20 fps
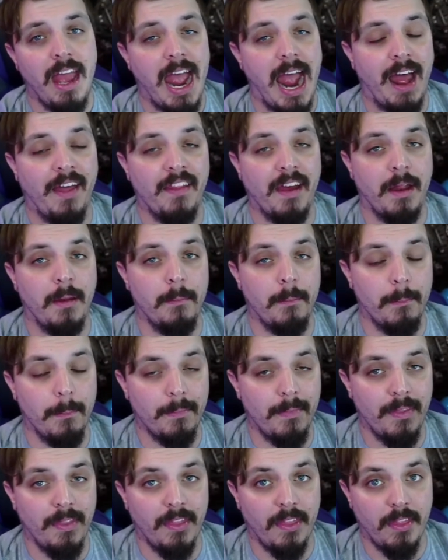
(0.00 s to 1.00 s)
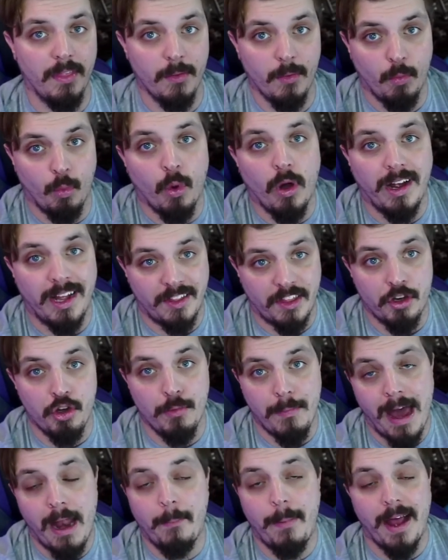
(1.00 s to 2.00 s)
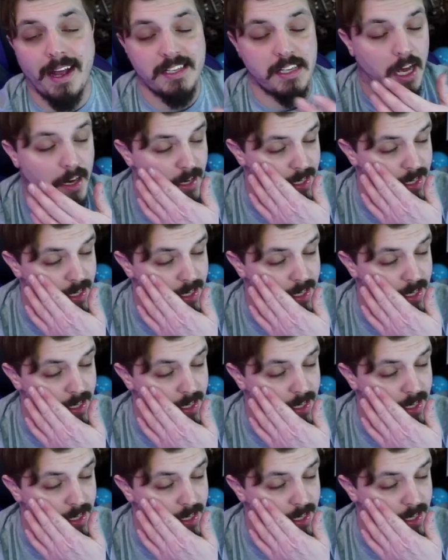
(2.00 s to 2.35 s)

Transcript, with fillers: And then we'll get the new Battle Pass on